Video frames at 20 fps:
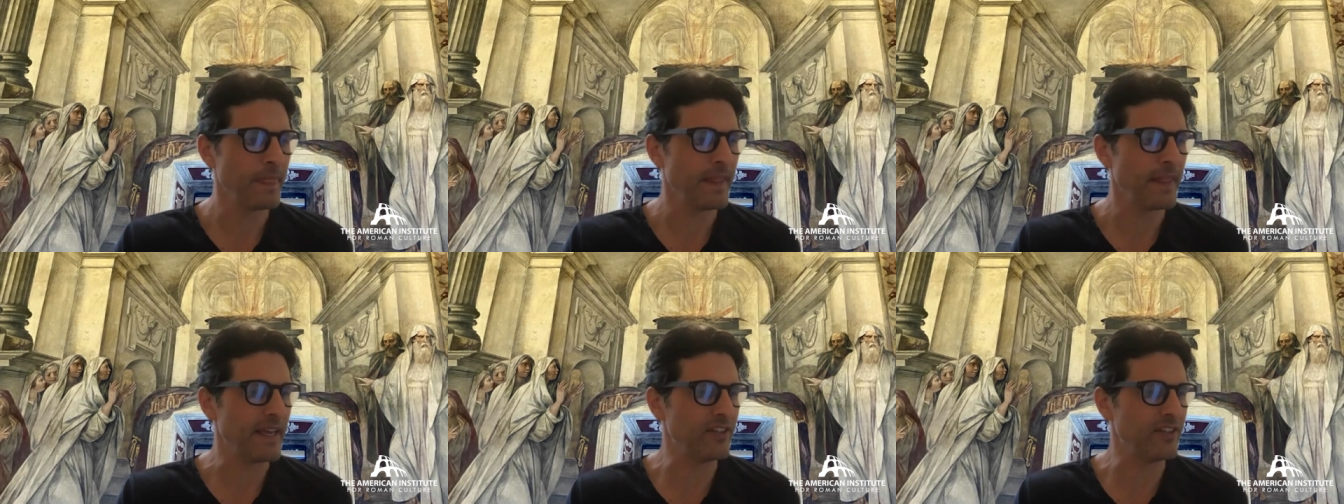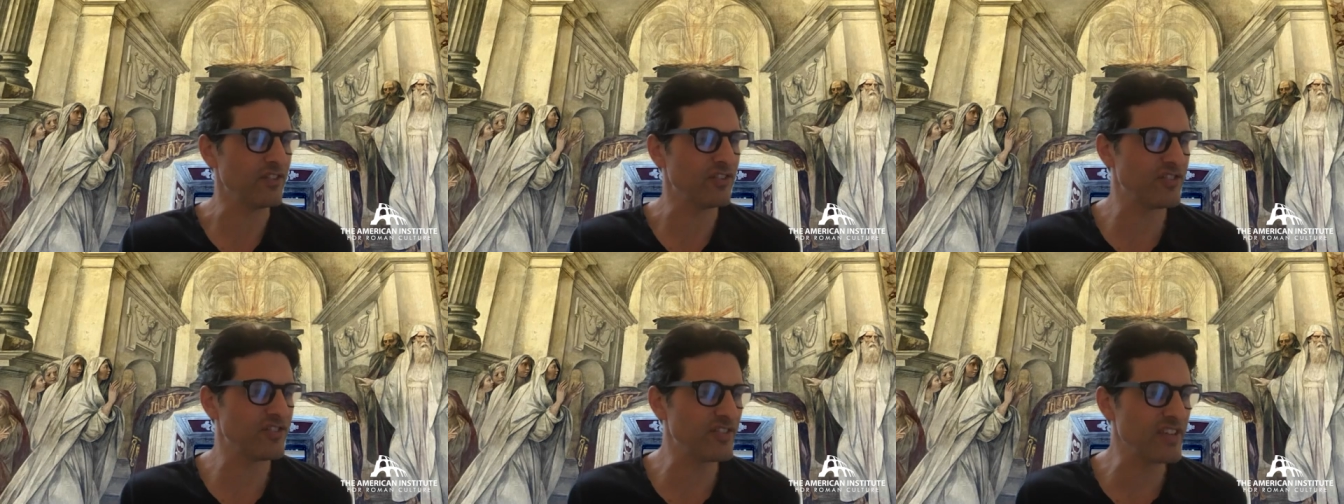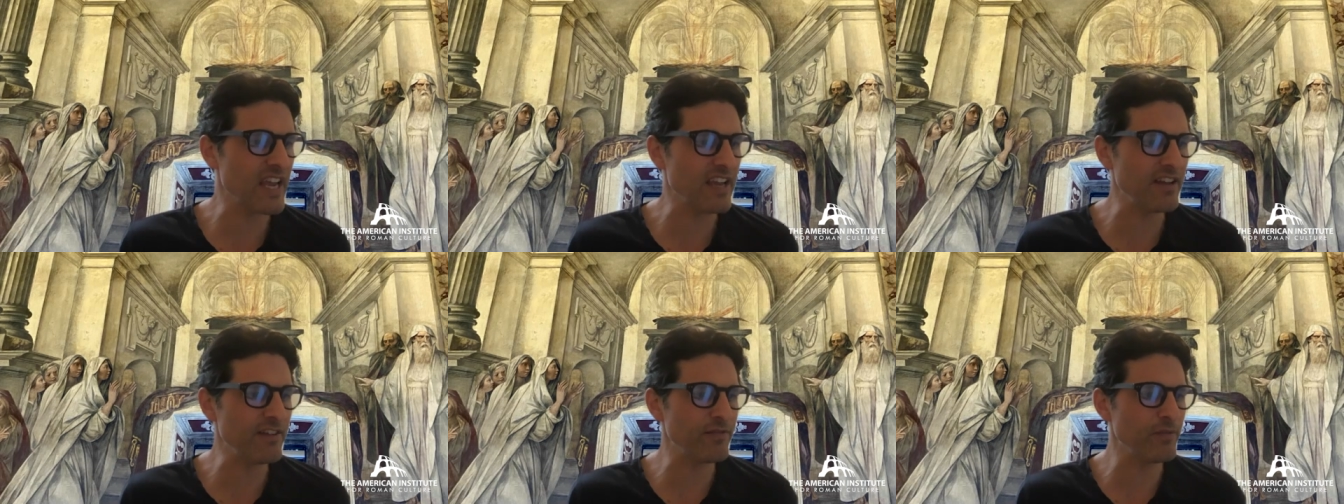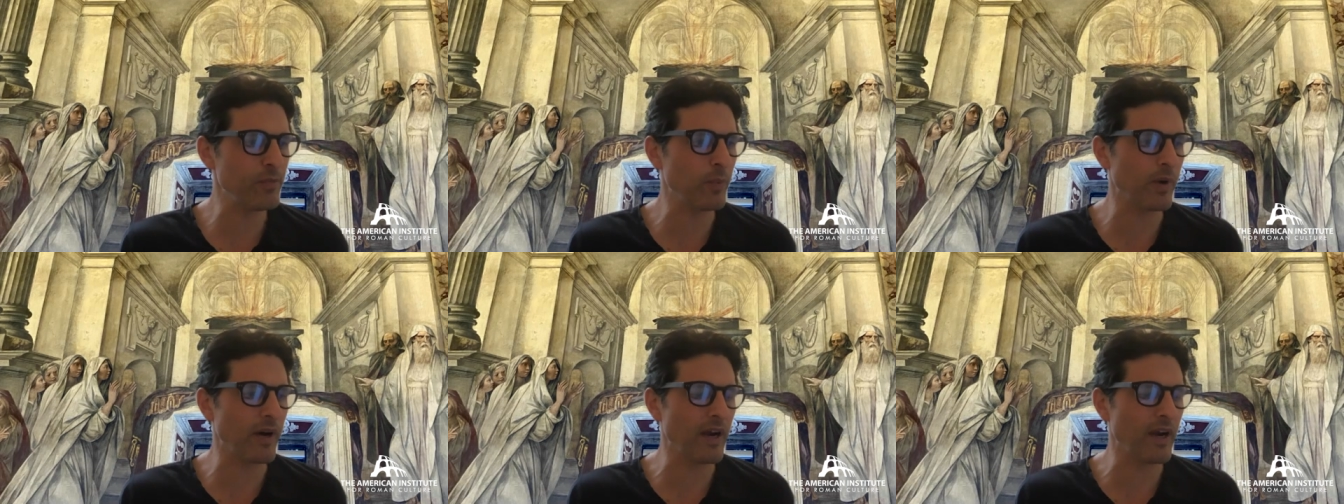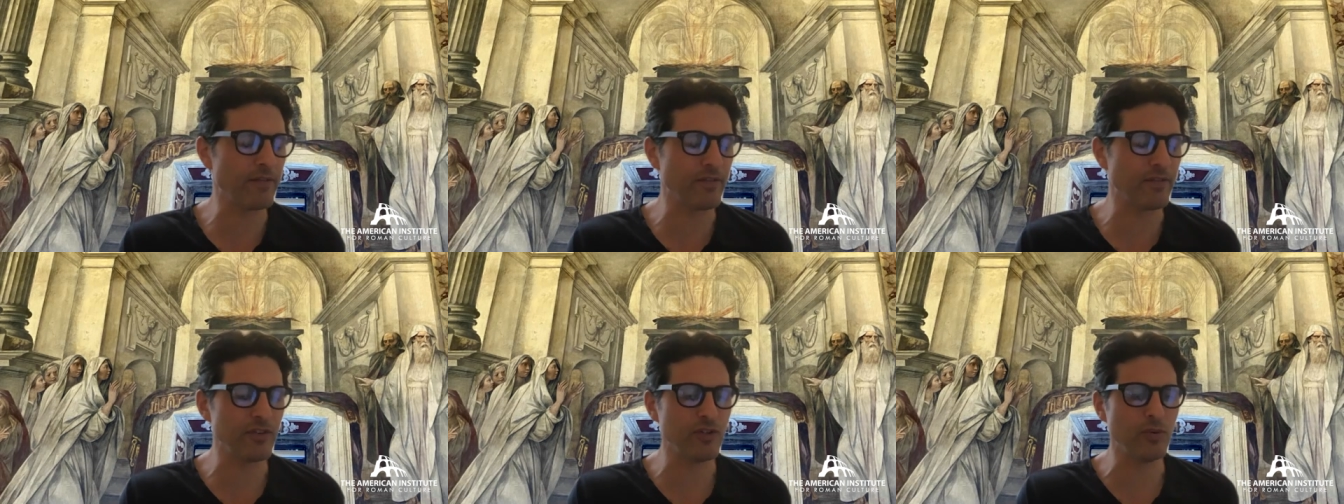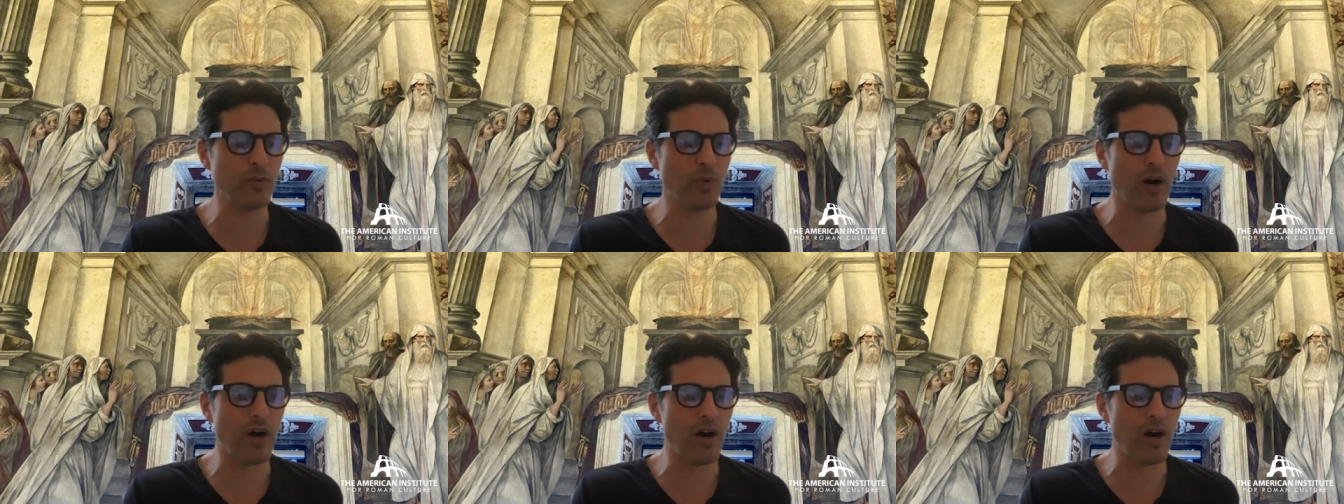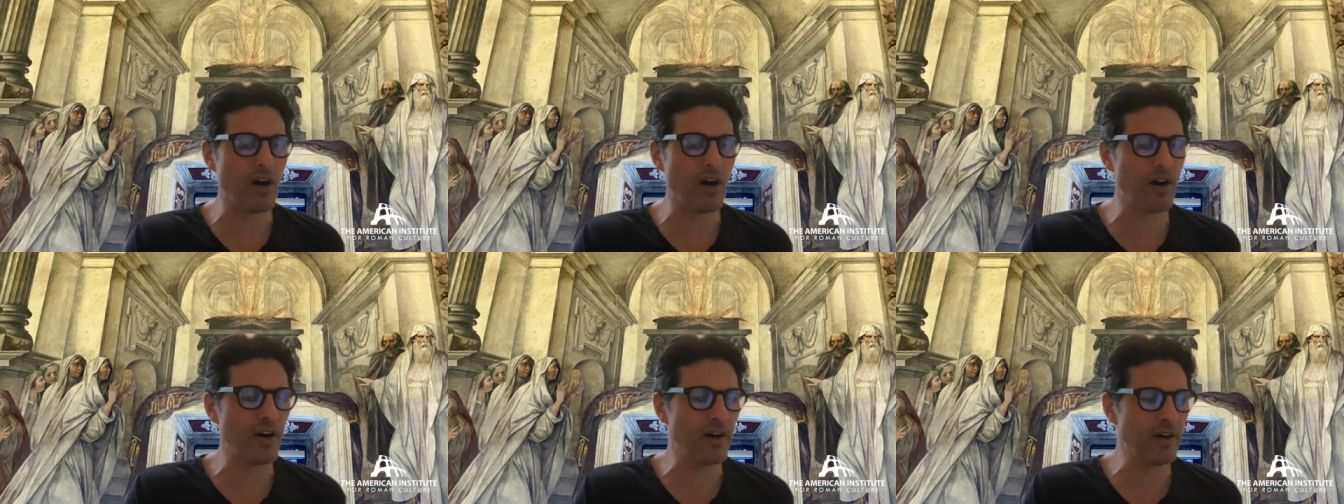and safe wherever you
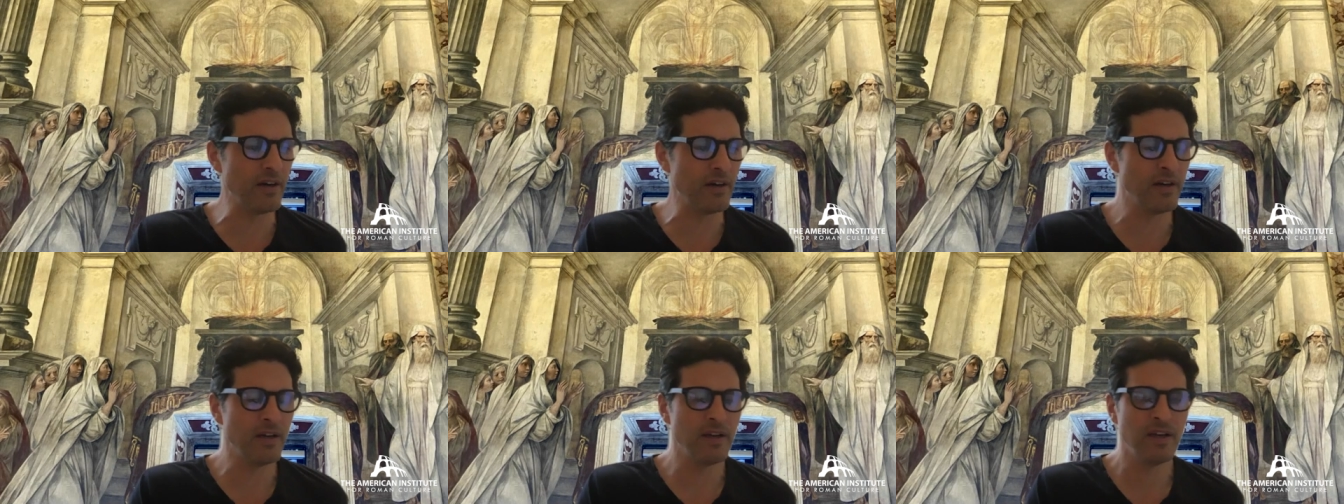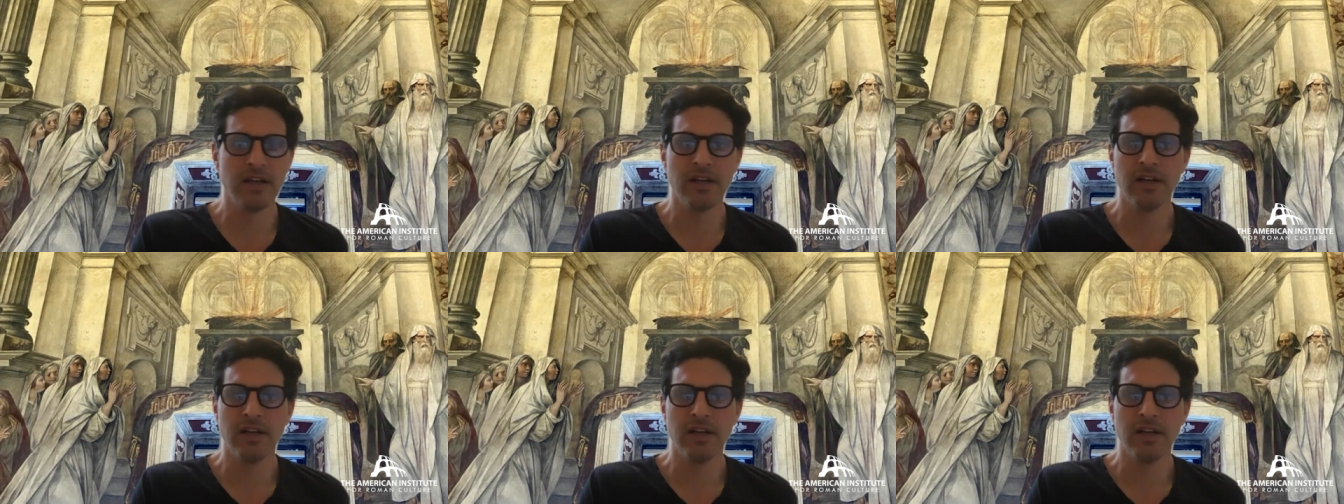are.